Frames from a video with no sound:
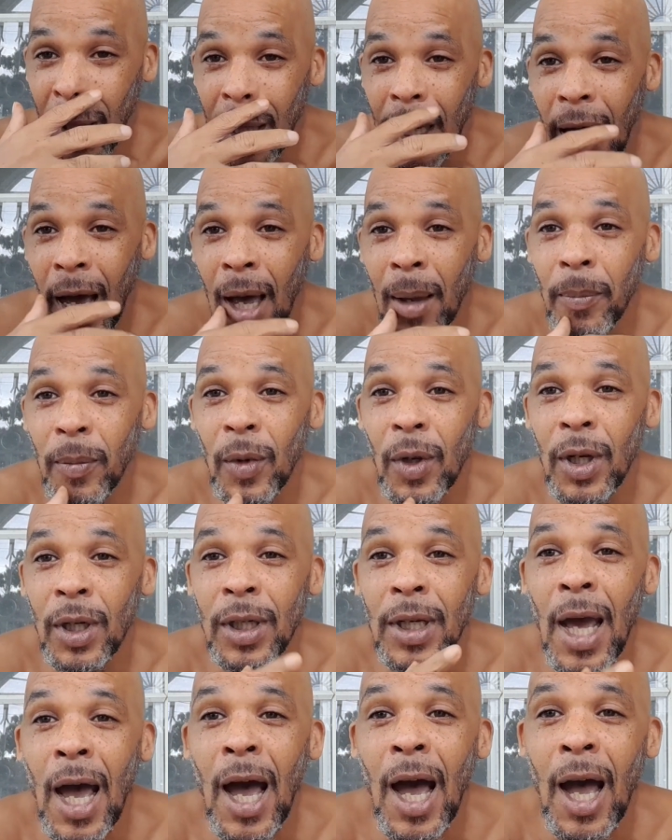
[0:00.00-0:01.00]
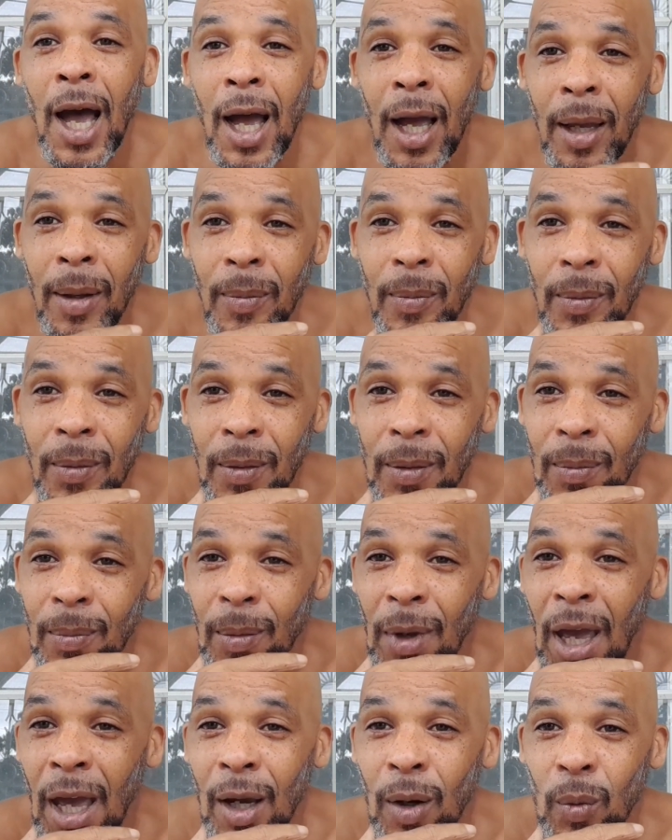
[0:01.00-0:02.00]
cop a dime
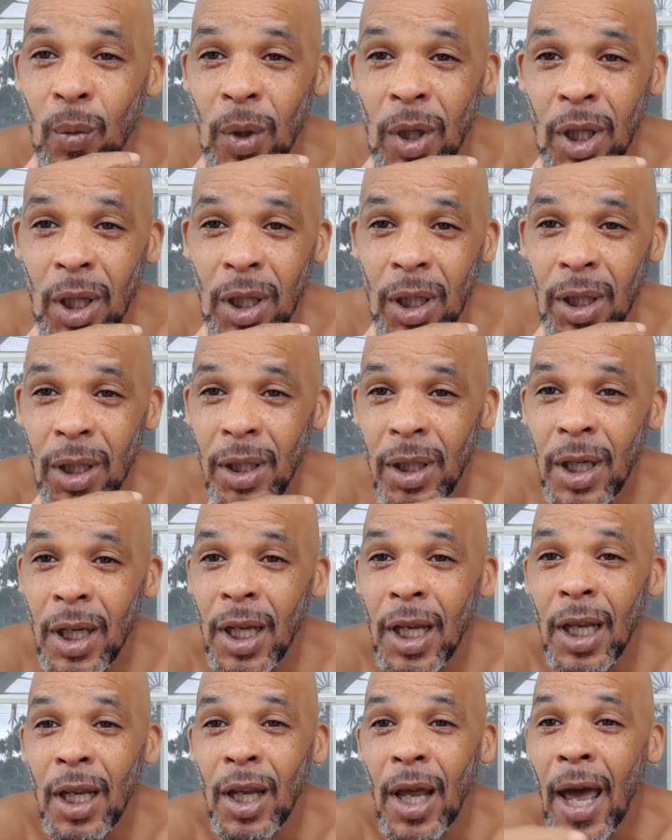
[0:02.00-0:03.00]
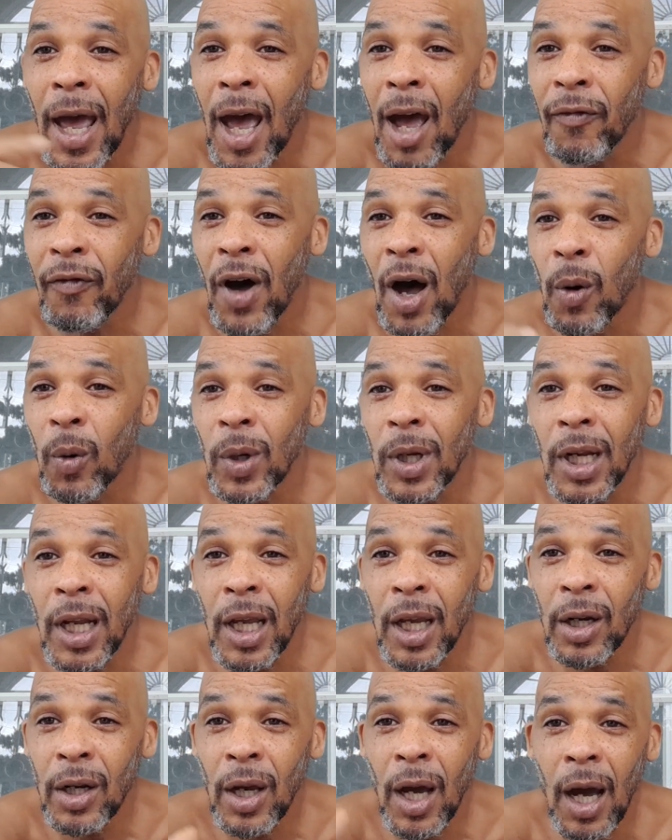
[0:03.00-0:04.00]
bag of weed. Half hour
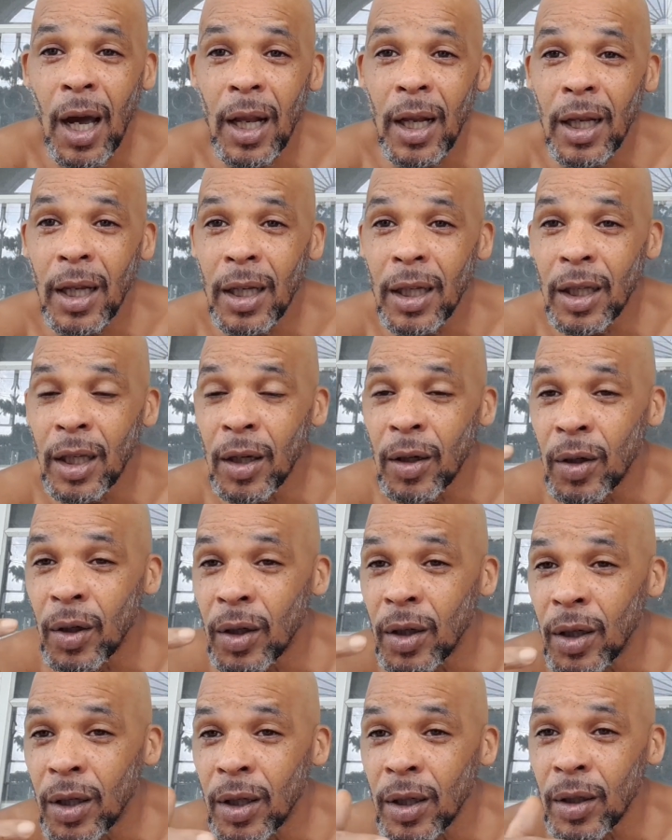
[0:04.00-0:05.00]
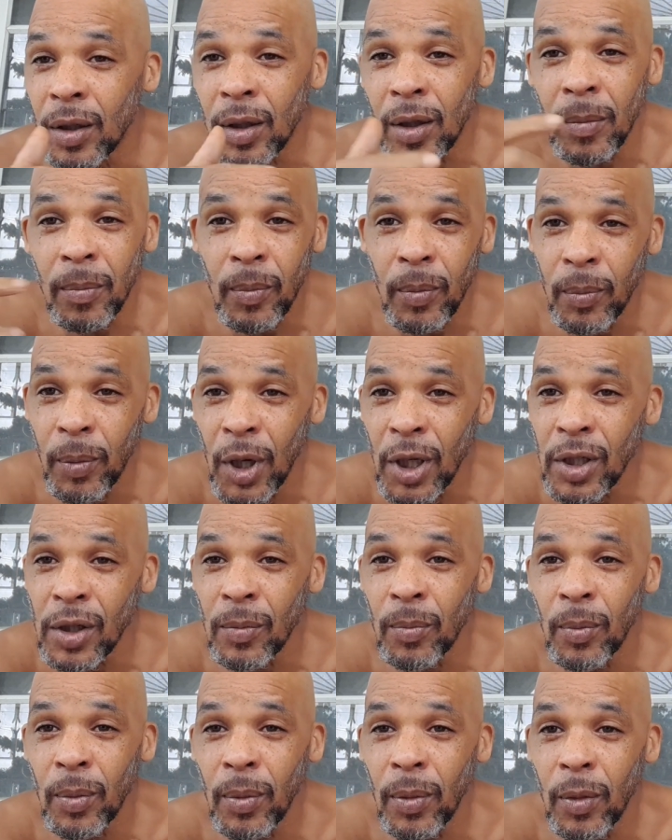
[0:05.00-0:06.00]
later, the buzzer
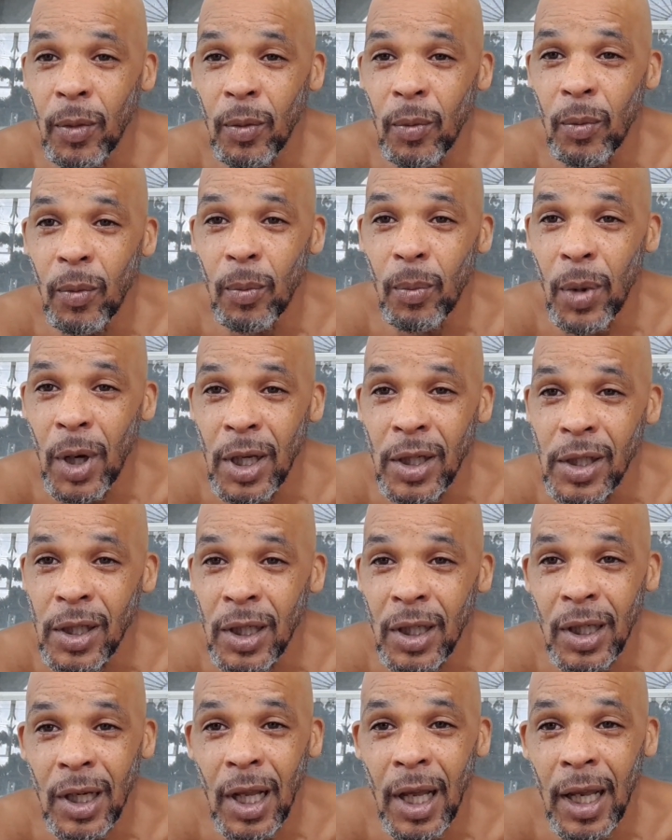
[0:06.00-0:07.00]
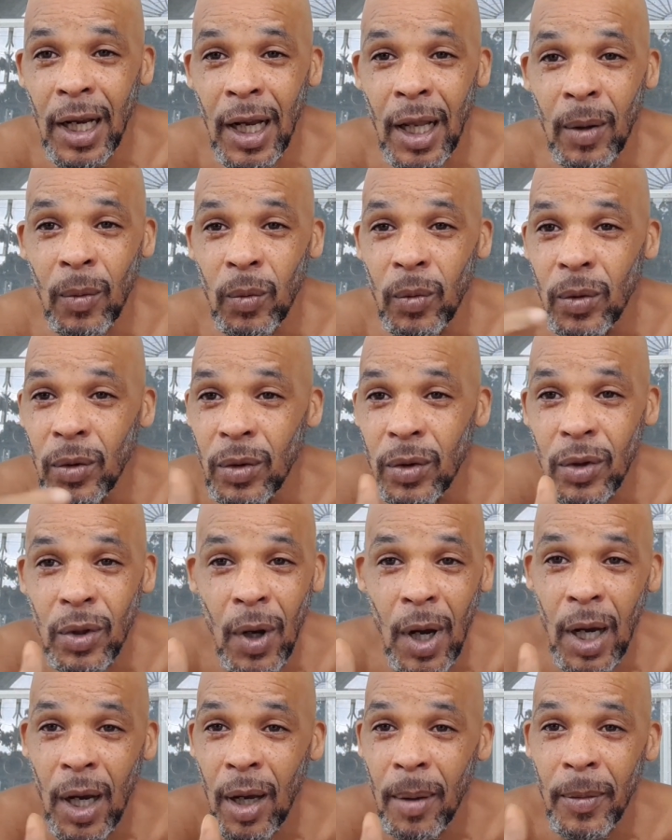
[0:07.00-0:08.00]
buzzing, and so
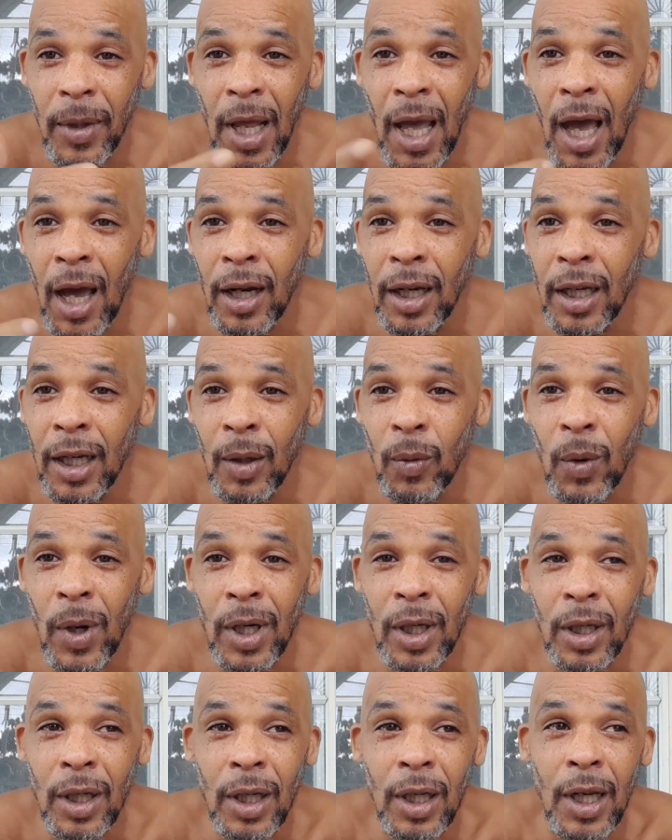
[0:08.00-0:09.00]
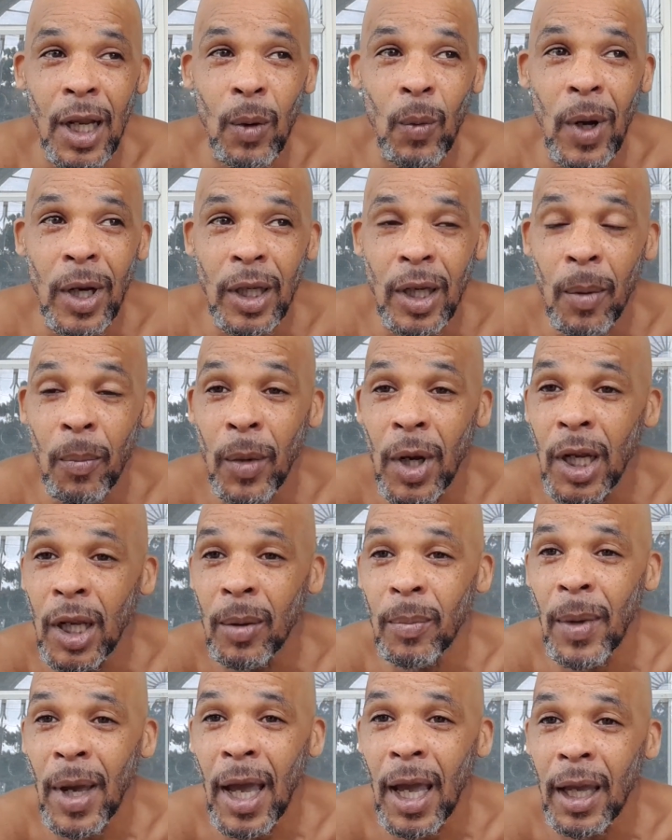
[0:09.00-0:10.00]
I come down and they want their money
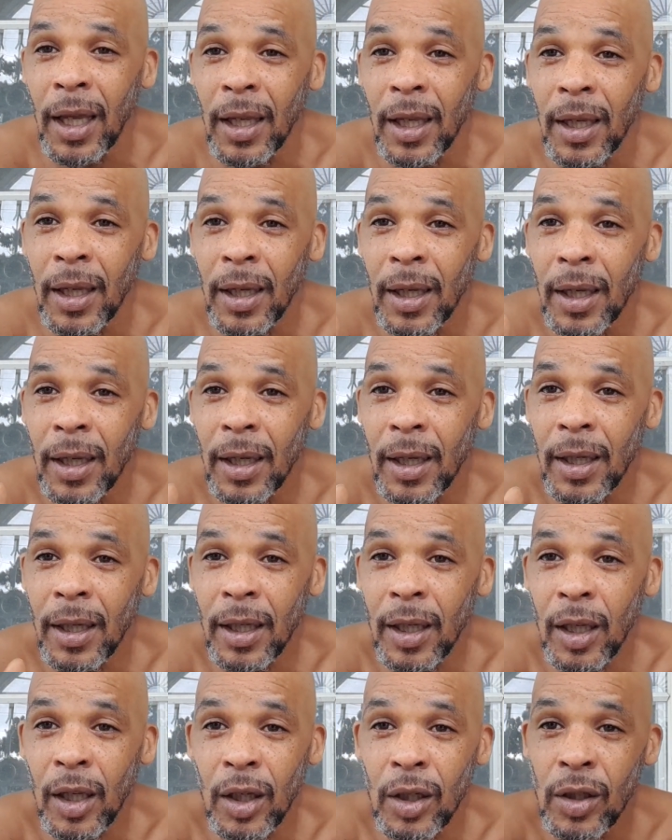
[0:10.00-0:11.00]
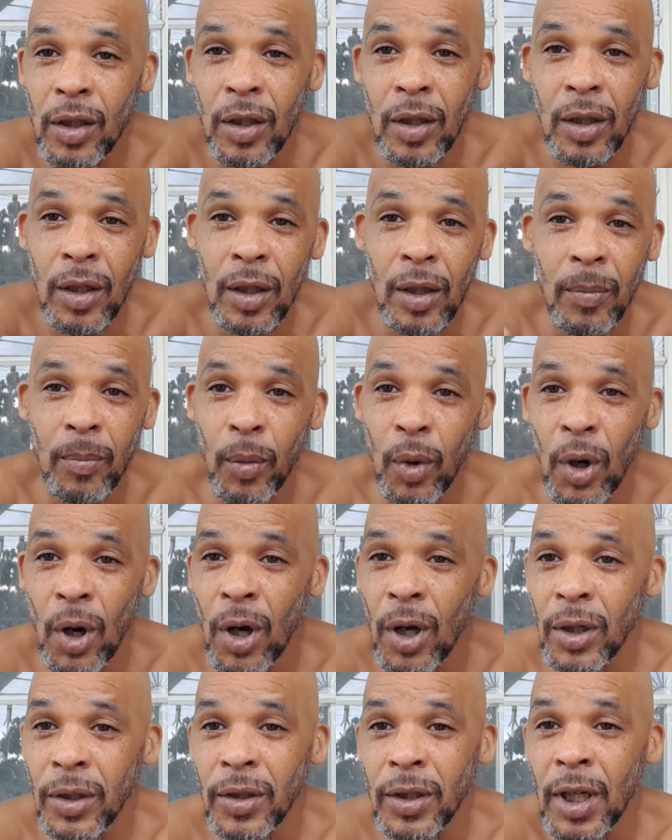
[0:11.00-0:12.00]
back because their
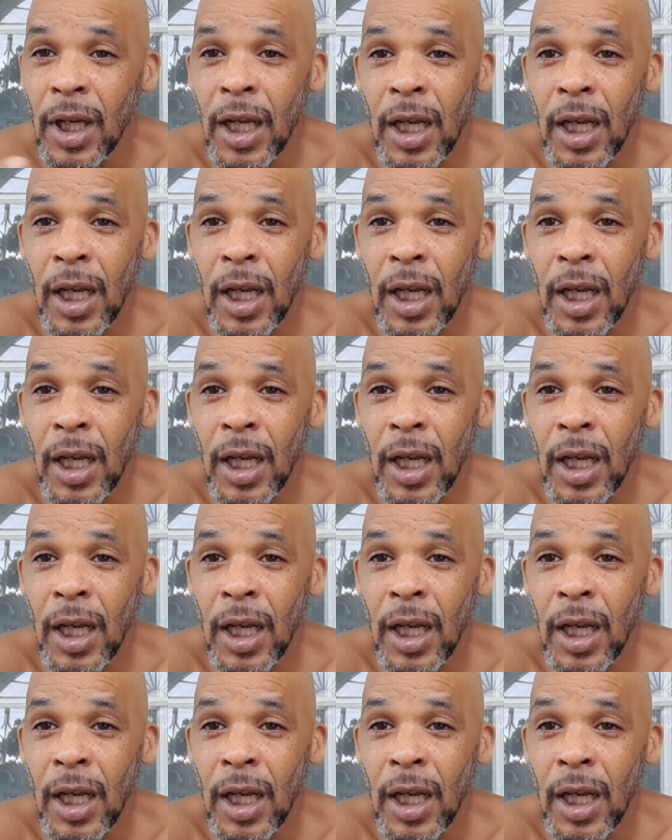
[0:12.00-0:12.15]
boss